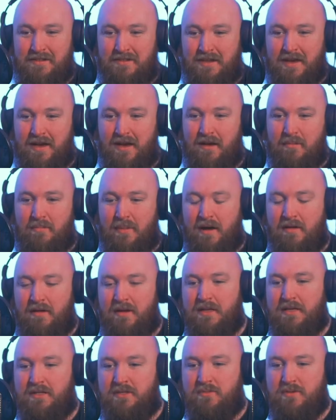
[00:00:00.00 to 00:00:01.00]
Yeah,
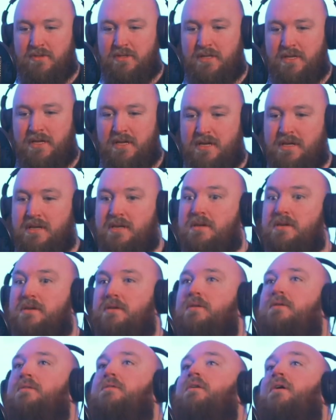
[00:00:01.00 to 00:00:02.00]
apparently right. this was
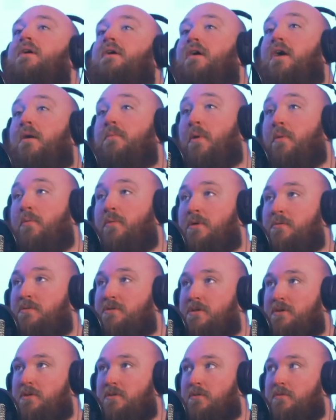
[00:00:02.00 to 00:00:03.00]
the I can't remember what it
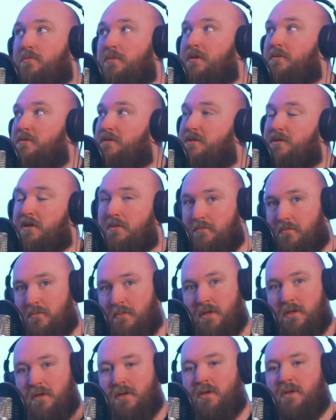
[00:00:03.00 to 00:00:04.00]
was called, but there was some
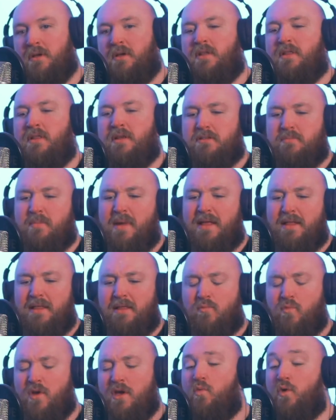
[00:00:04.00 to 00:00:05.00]
there's
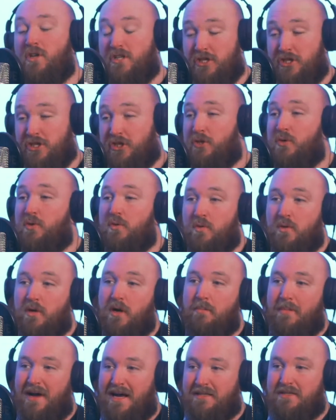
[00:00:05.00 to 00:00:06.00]
meant we were due
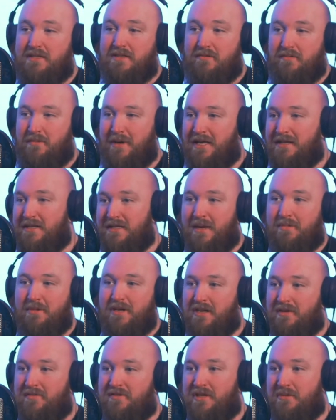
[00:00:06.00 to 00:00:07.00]
a massive
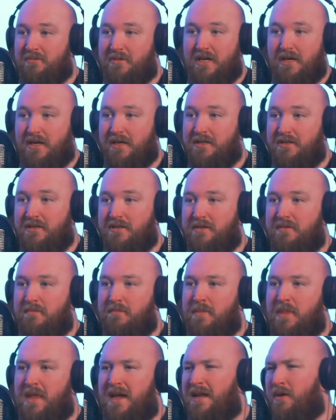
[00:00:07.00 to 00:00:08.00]
pandemic of some kind.
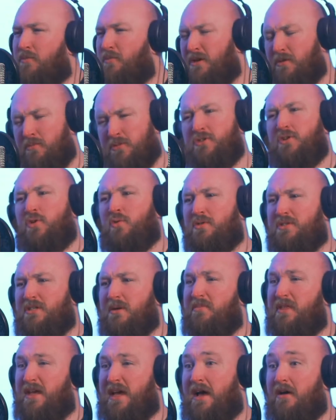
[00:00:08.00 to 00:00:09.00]
Yeah, it, but it was called
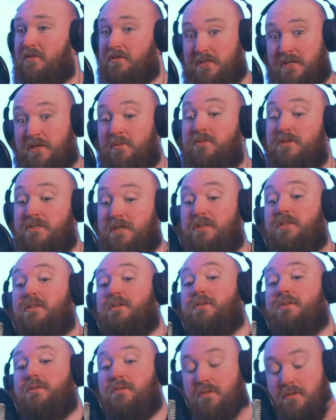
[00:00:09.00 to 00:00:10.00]
something else, and it was in
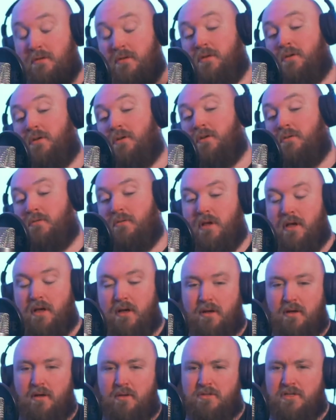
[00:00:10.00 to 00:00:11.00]
the
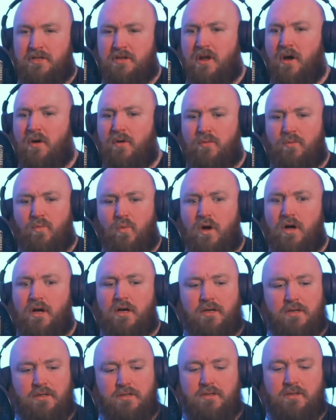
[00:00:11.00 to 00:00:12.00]
uh, it was a known
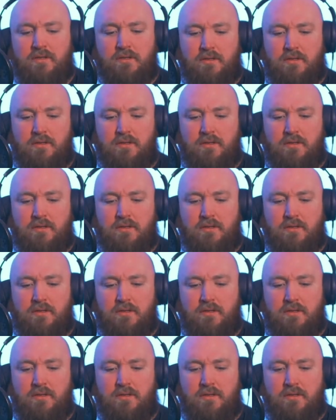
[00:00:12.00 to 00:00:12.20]
word